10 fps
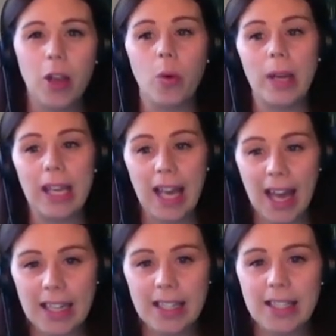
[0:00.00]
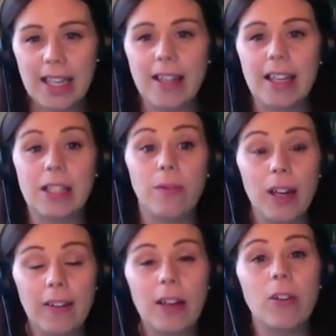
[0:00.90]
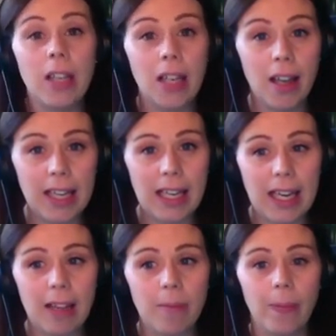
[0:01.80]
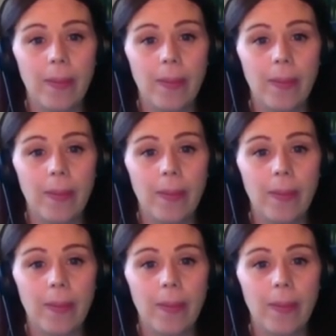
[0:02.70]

we can say that it's very unlikely